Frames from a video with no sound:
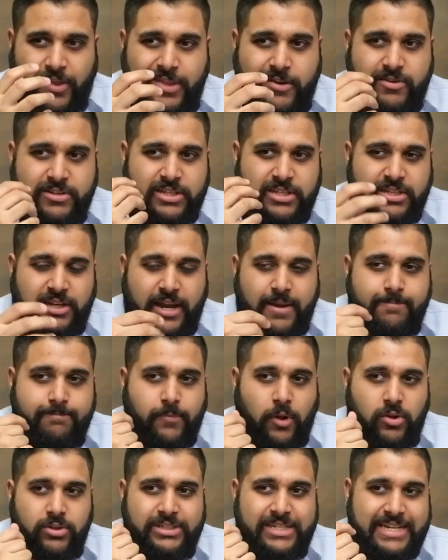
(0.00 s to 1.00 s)
There is a slight
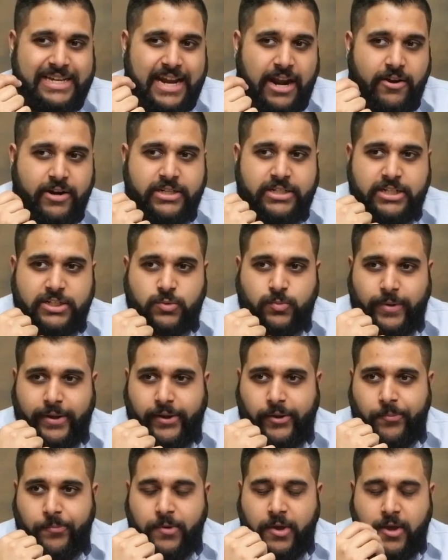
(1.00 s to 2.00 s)
malty character as
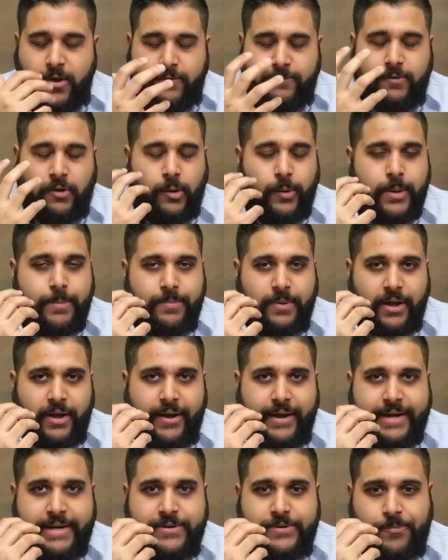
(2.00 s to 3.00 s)
well, following
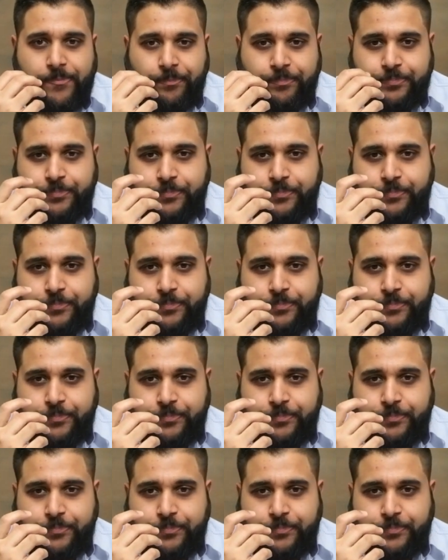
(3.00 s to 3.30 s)
behind,